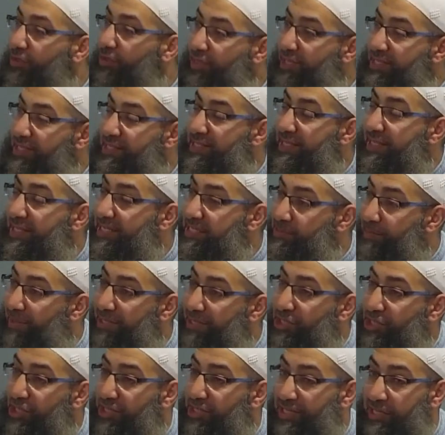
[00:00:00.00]
are these things
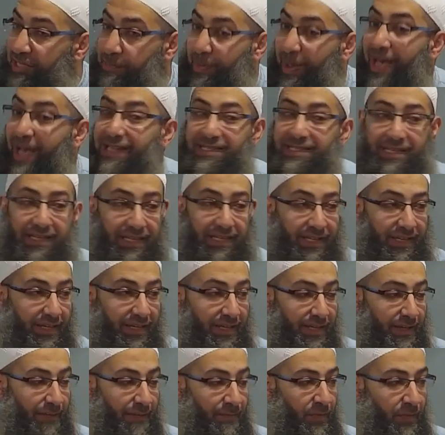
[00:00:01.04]
mentioned in passing?
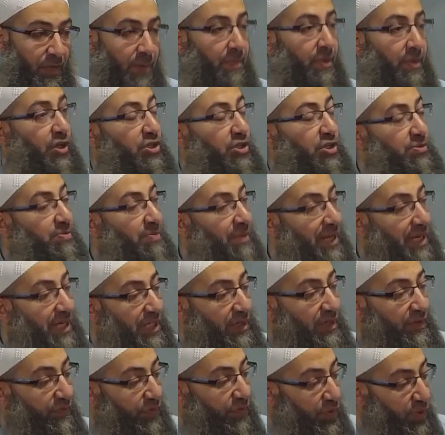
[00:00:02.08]
Because many
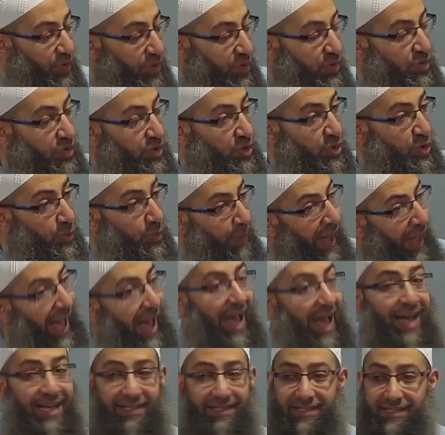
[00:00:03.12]
of those who
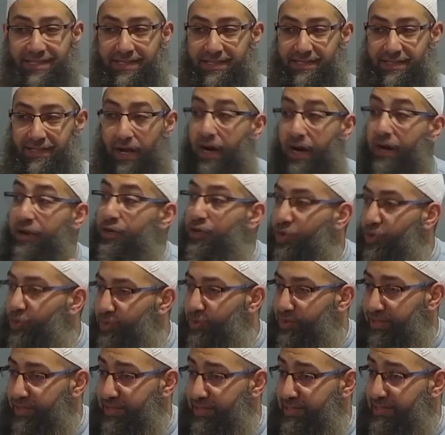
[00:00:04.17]
passed
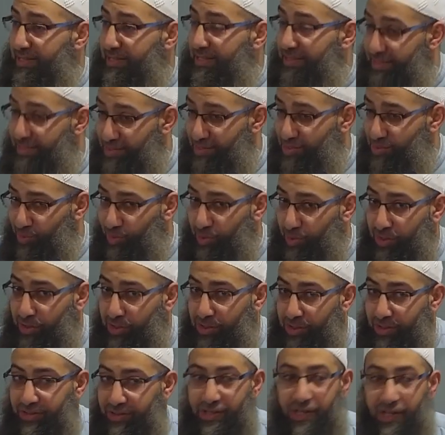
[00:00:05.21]
unnoticed in this
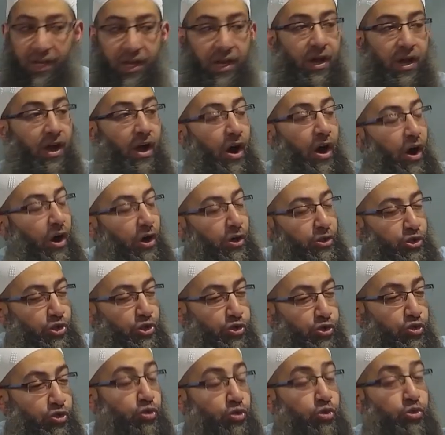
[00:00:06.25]
world are
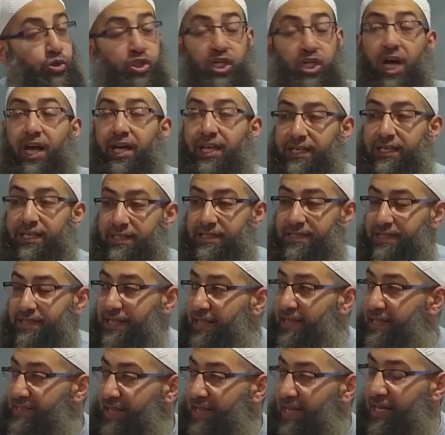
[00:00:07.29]
true giants
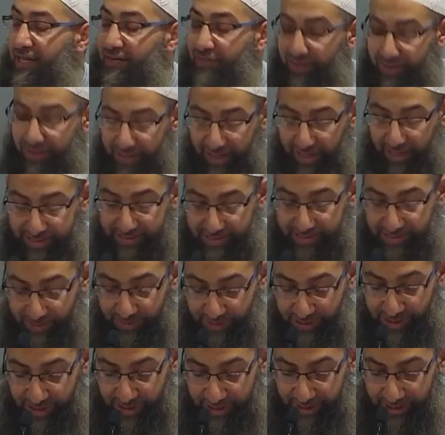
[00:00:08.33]
in the sight of Allah Azza
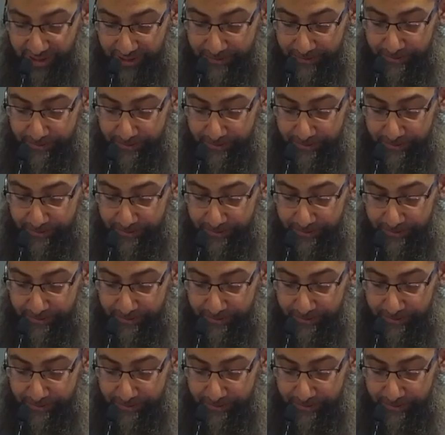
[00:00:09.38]
wa Jal.